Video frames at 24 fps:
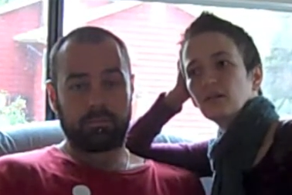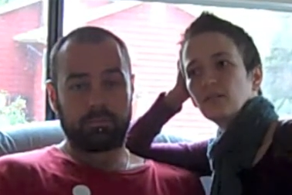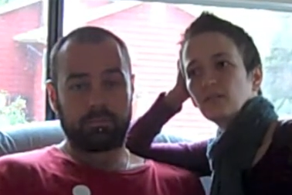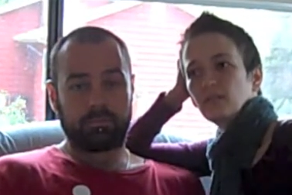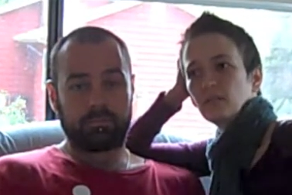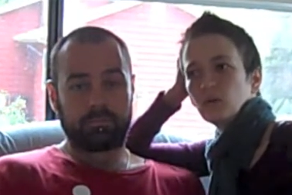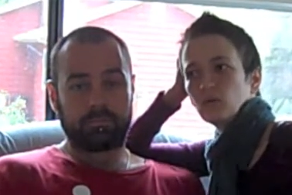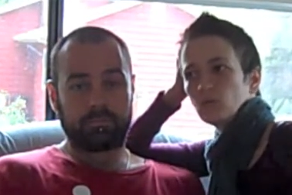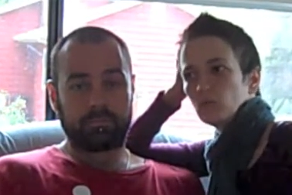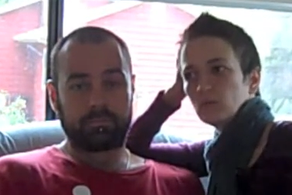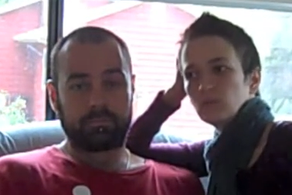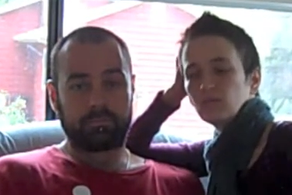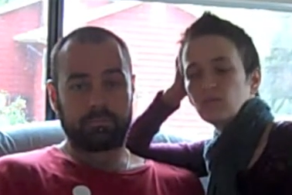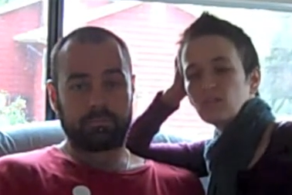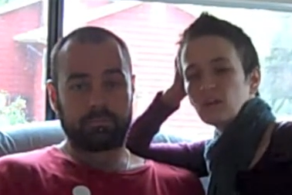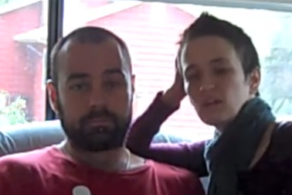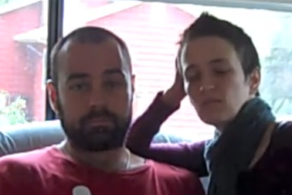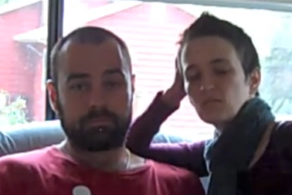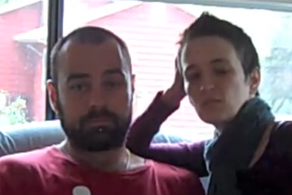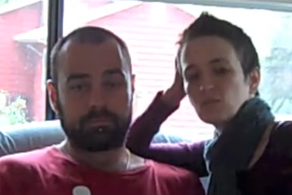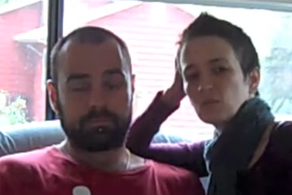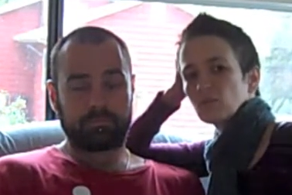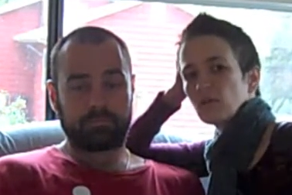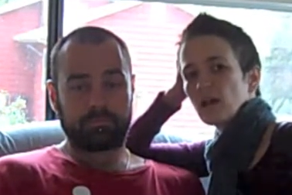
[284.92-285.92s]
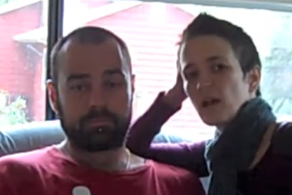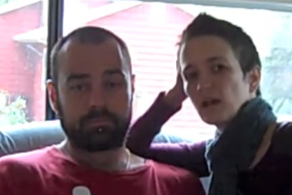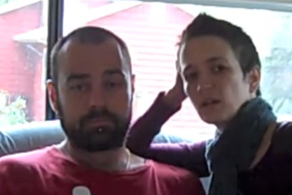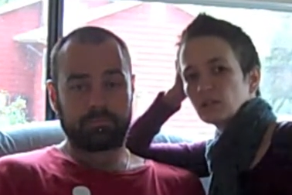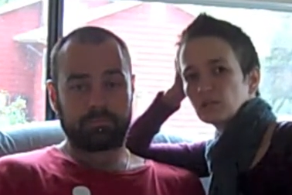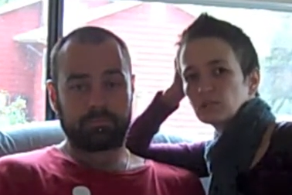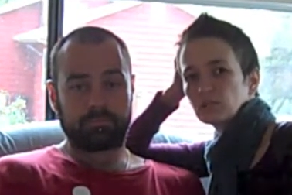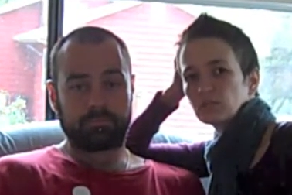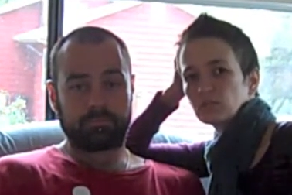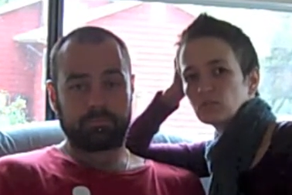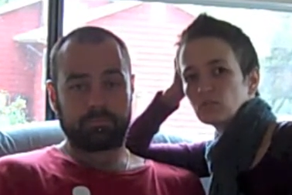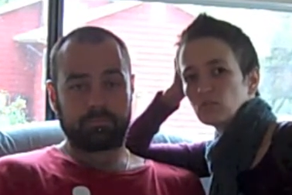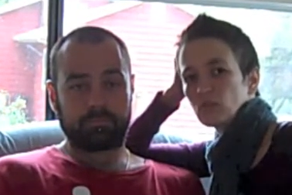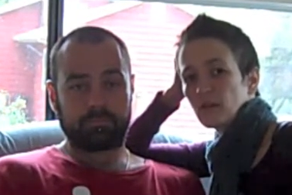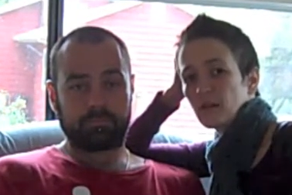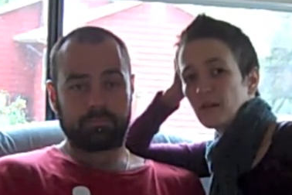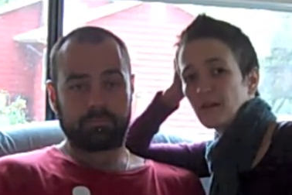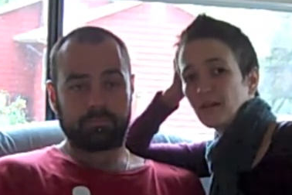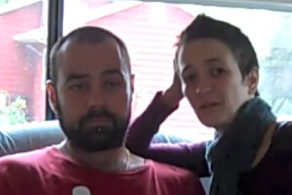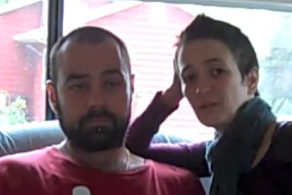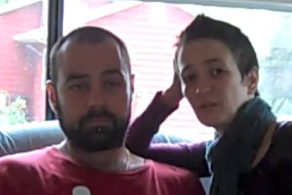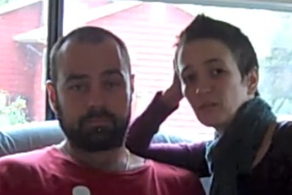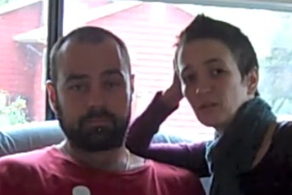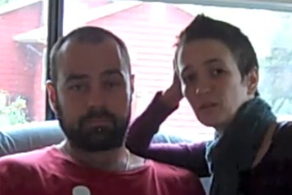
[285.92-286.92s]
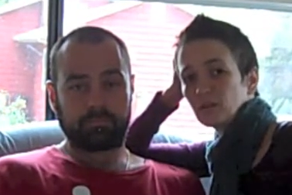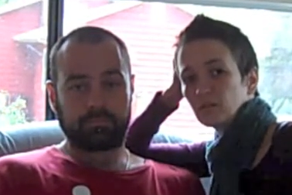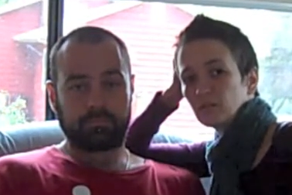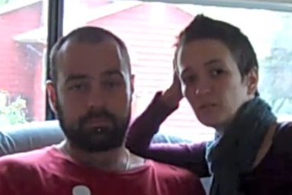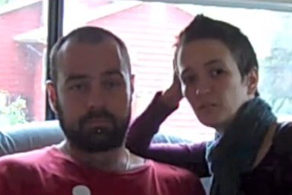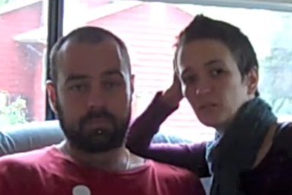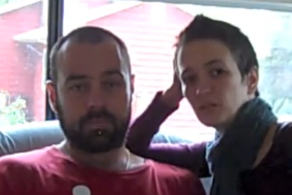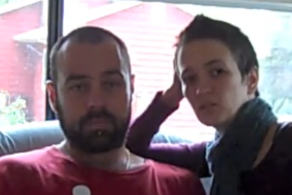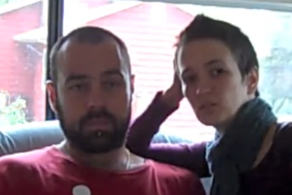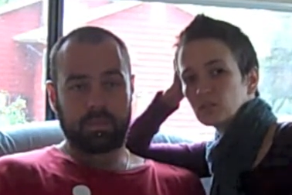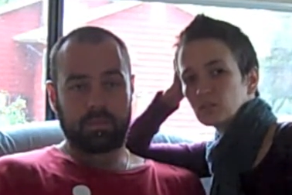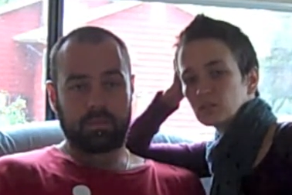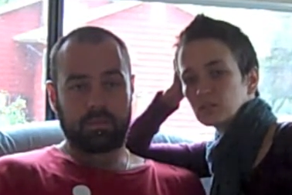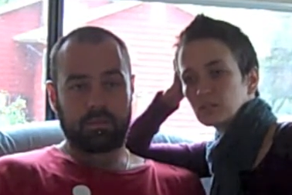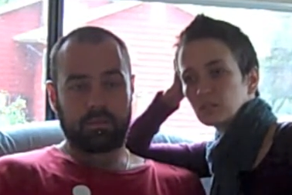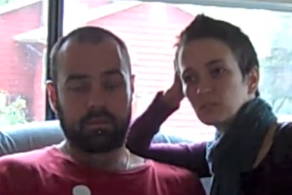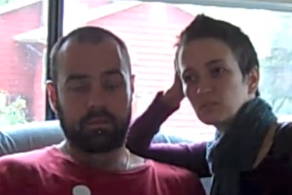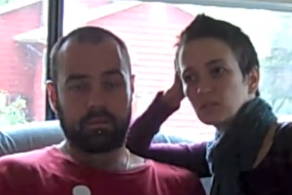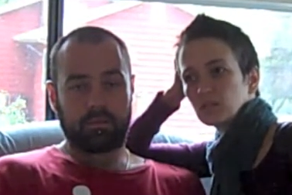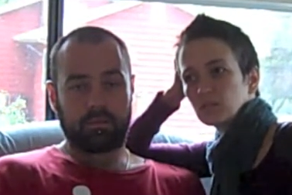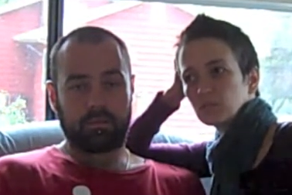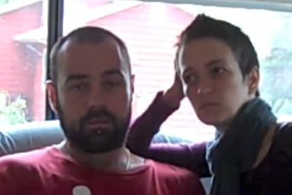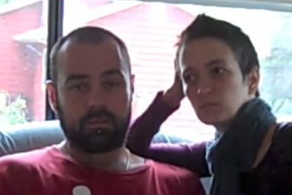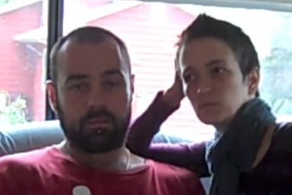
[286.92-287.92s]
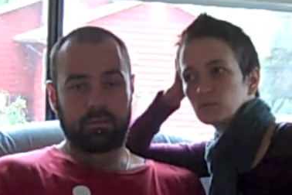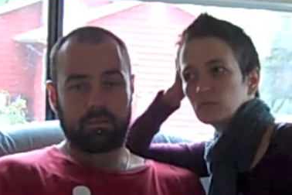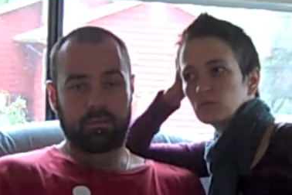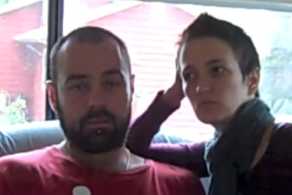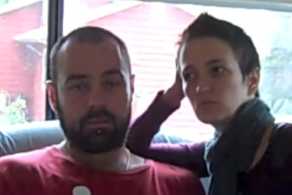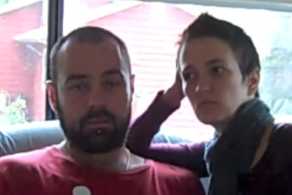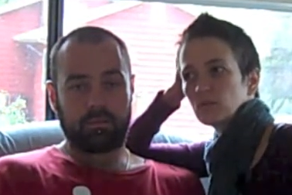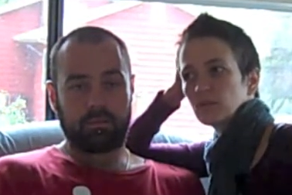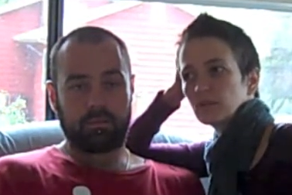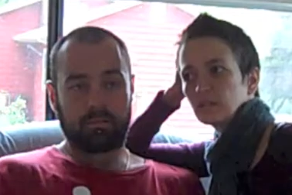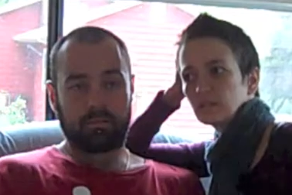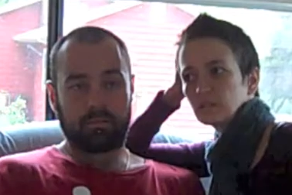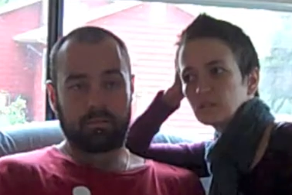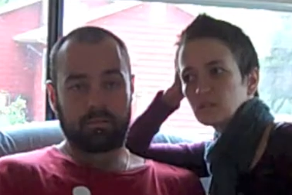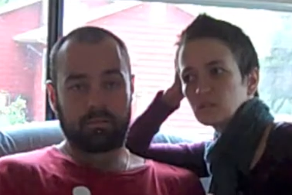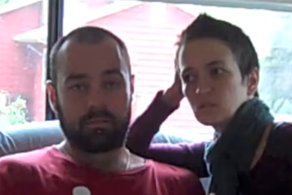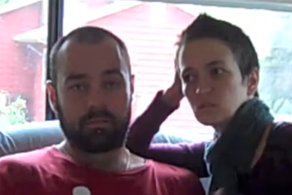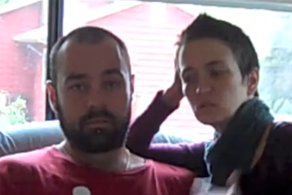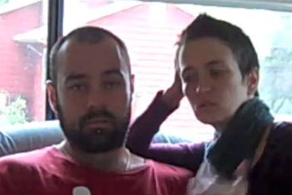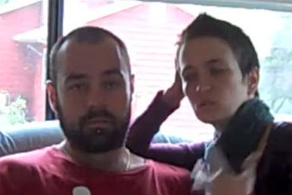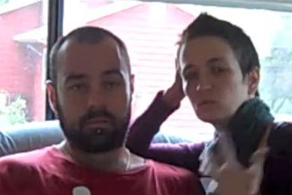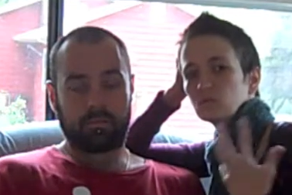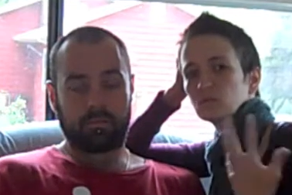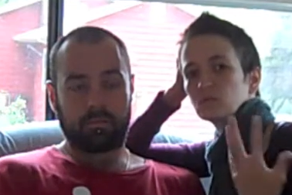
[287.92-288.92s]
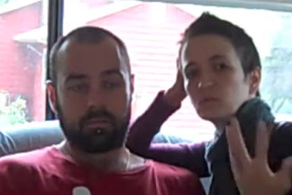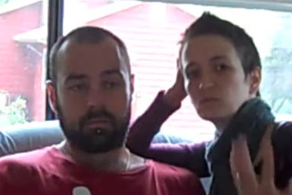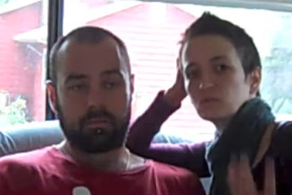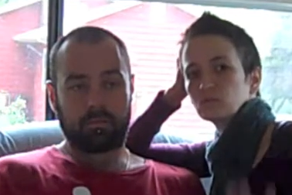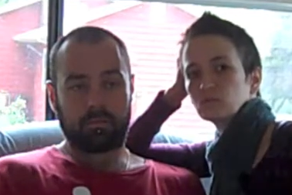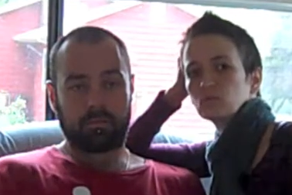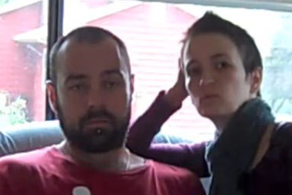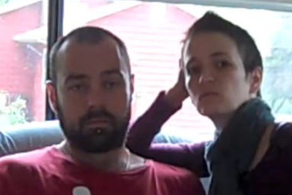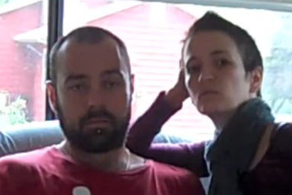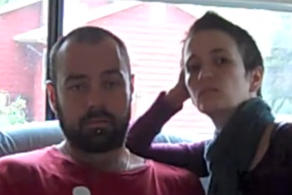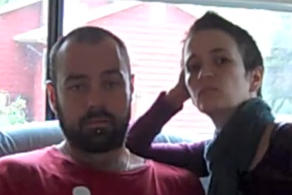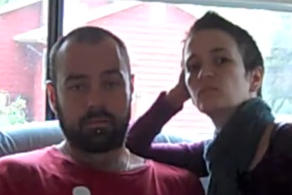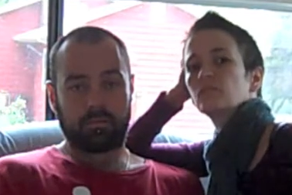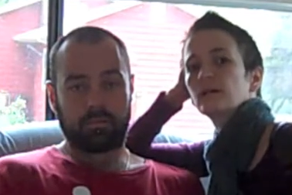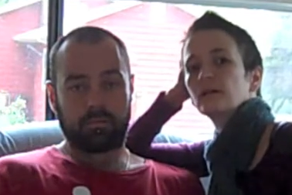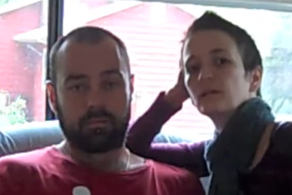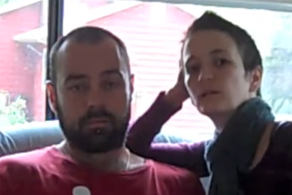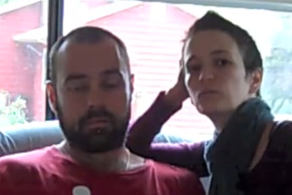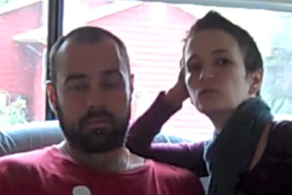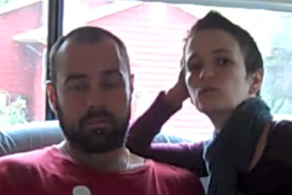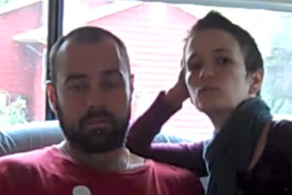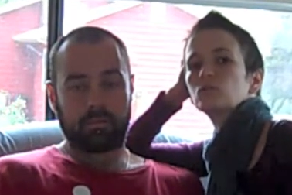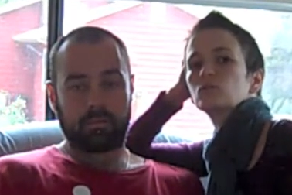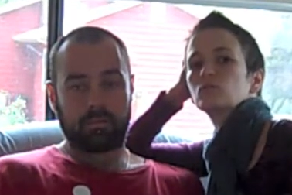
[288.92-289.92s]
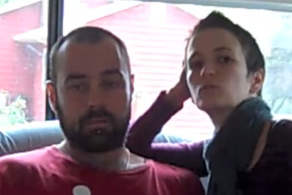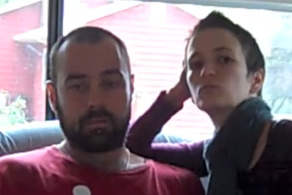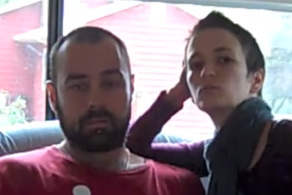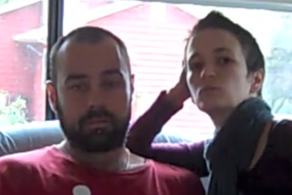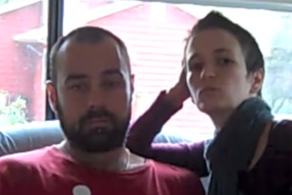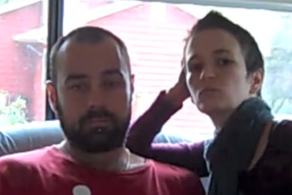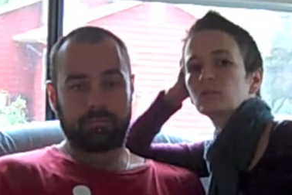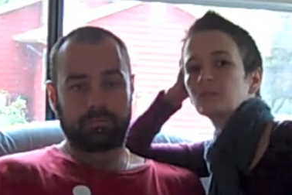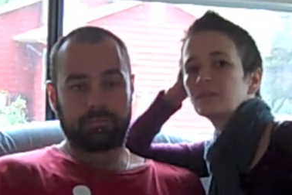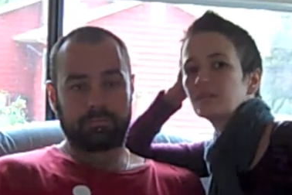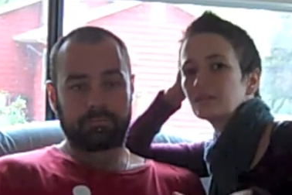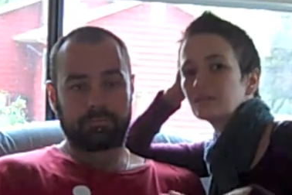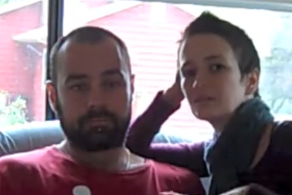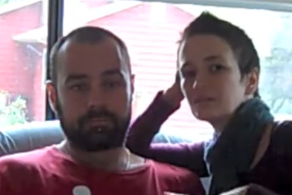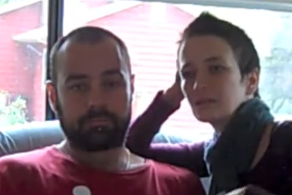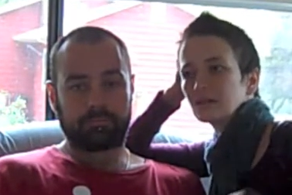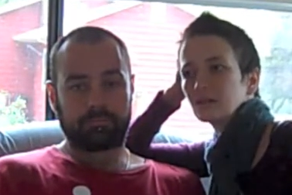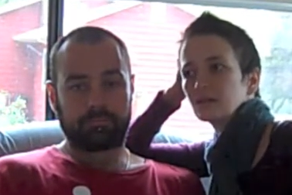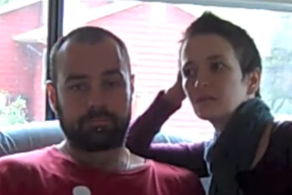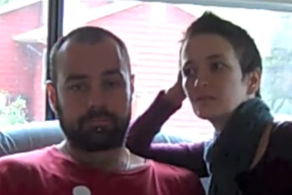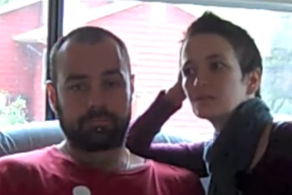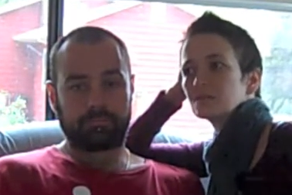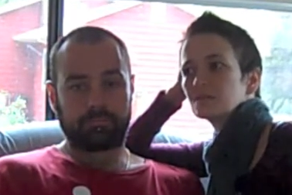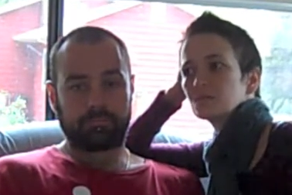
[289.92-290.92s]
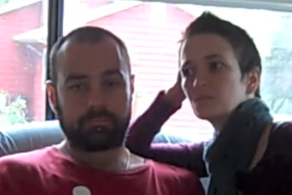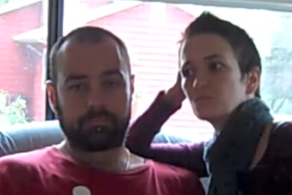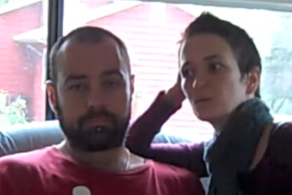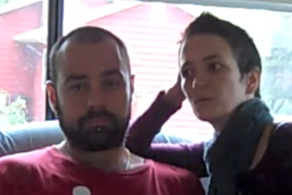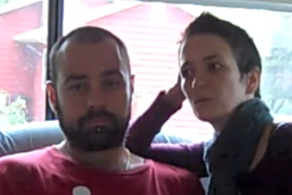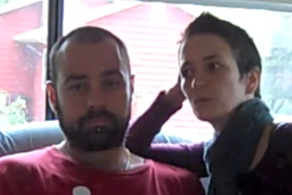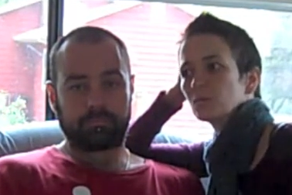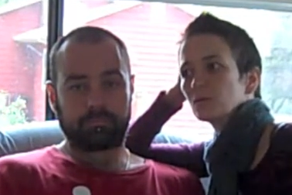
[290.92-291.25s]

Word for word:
Speaker 1: that we've never actually run out of it. It's just sometimes we don't find it as soon as we would have liked to, so we get down to the bare